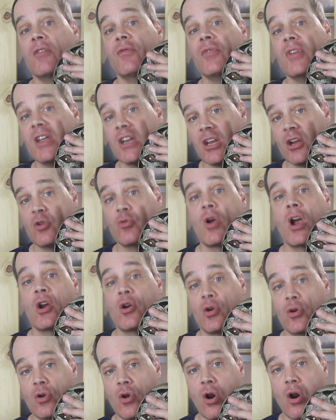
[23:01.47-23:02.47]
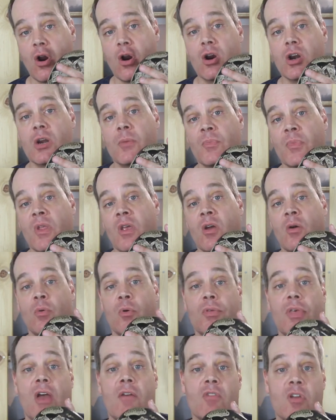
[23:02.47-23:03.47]
feeding record card
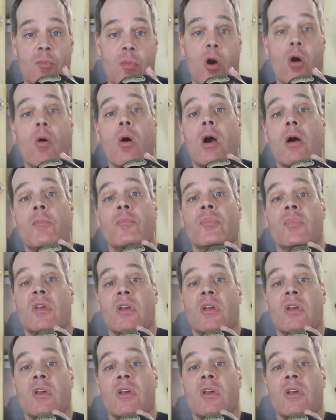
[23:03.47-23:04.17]
with every boa